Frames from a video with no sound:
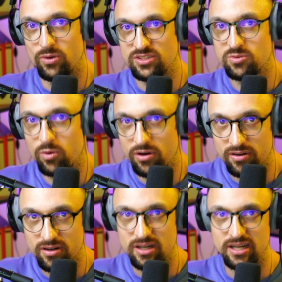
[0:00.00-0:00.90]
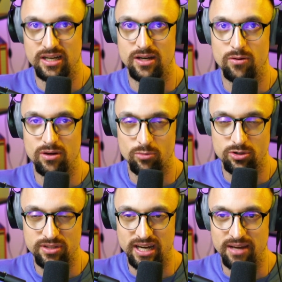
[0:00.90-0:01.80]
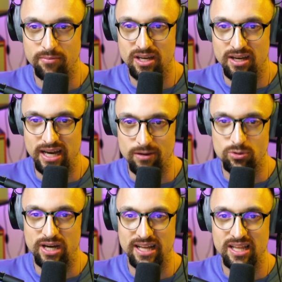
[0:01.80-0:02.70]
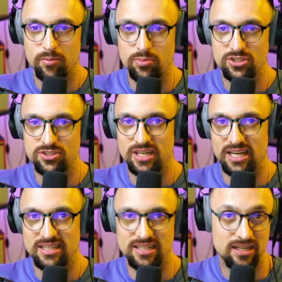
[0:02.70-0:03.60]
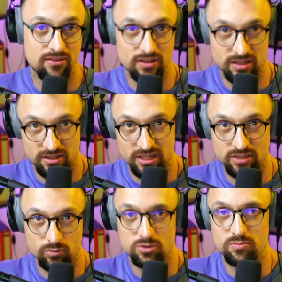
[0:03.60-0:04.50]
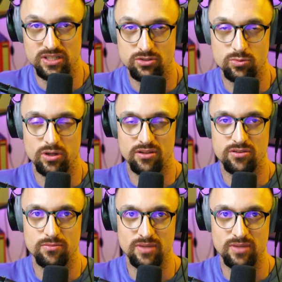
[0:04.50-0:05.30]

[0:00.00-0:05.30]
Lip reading: one more time, I would highly appreciate, and it would mean the world